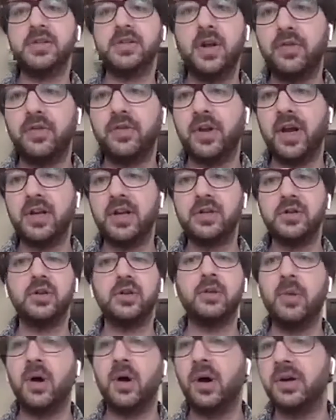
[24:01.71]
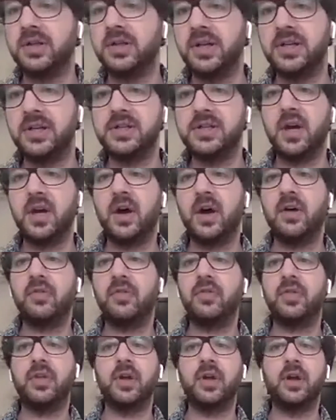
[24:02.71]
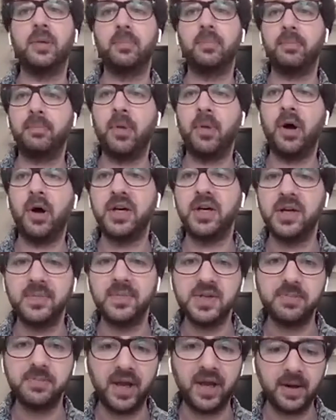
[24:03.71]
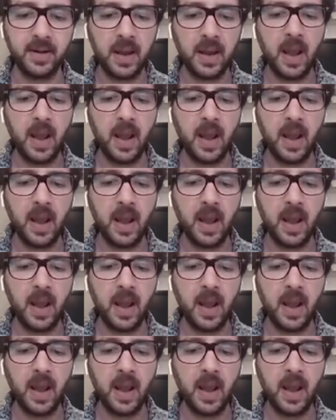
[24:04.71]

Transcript: stuff that I do, the marketing stuff, the partnerships bit.